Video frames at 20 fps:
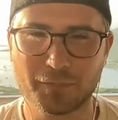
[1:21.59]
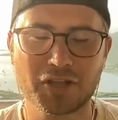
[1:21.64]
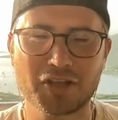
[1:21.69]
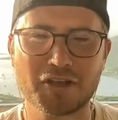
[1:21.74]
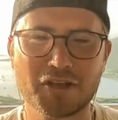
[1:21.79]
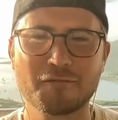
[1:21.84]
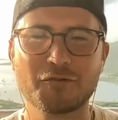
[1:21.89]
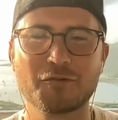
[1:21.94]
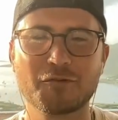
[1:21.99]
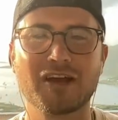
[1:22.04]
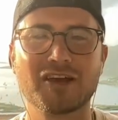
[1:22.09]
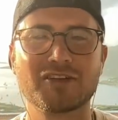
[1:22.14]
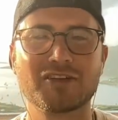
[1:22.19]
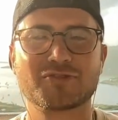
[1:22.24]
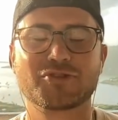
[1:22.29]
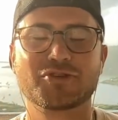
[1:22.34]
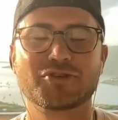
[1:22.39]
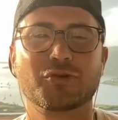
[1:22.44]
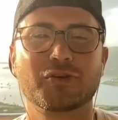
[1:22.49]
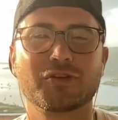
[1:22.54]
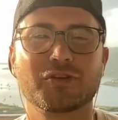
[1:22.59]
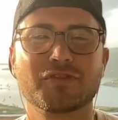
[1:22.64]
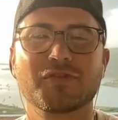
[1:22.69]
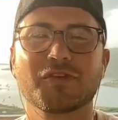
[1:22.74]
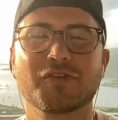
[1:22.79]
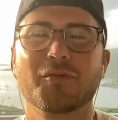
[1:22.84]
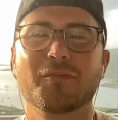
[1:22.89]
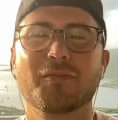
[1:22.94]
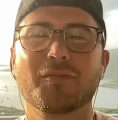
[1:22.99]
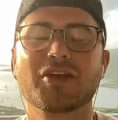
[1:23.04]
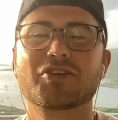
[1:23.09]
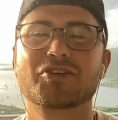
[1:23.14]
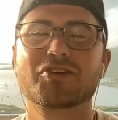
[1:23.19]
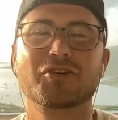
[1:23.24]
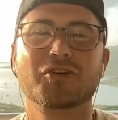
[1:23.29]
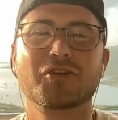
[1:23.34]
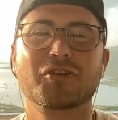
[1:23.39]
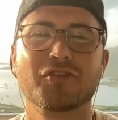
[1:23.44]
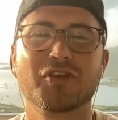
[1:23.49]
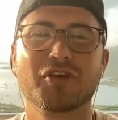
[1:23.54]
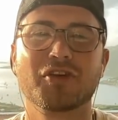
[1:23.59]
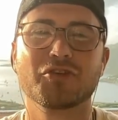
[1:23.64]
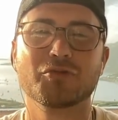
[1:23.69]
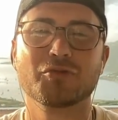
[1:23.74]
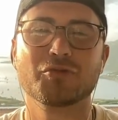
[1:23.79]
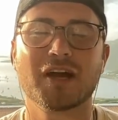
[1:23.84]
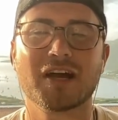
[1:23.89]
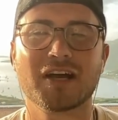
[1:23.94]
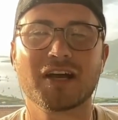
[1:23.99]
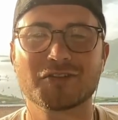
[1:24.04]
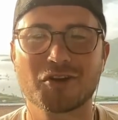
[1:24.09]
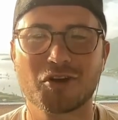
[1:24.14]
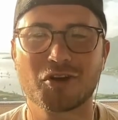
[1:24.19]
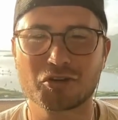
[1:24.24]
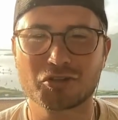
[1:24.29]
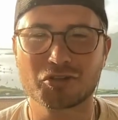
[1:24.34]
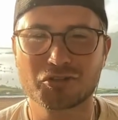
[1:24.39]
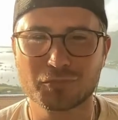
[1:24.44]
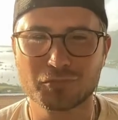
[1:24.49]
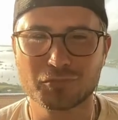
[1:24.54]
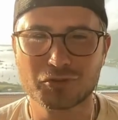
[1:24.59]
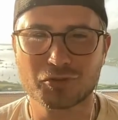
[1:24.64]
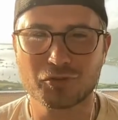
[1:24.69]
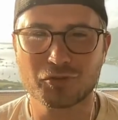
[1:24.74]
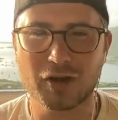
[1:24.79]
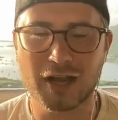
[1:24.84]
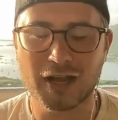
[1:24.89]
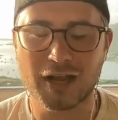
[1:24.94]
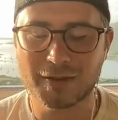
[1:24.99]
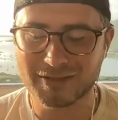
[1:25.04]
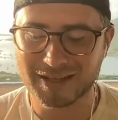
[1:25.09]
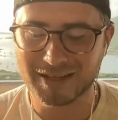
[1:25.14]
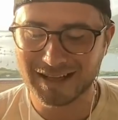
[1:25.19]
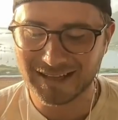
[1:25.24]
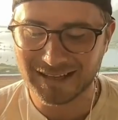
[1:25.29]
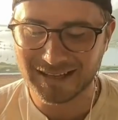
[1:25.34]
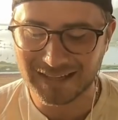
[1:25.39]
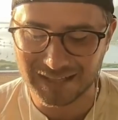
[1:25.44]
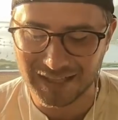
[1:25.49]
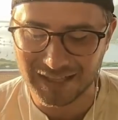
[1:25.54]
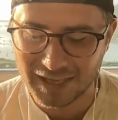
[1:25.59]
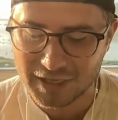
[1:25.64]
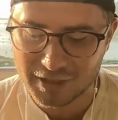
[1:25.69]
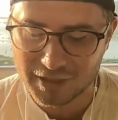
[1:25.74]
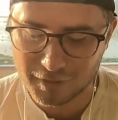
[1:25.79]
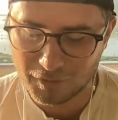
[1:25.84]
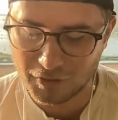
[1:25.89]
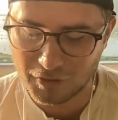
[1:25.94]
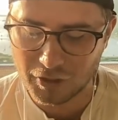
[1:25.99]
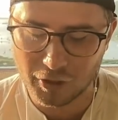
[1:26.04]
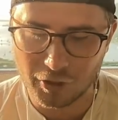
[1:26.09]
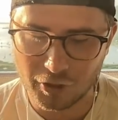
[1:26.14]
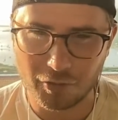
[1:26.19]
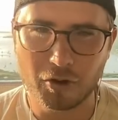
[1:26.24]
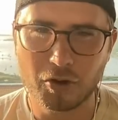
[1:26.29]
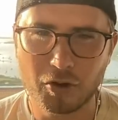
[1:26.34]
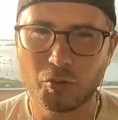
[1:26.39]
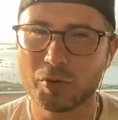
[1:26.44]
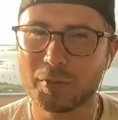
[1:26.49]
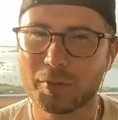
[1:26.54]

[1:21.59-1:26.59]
But if you guys are enjoying this video, make sure that you guys are subscribed, like the video.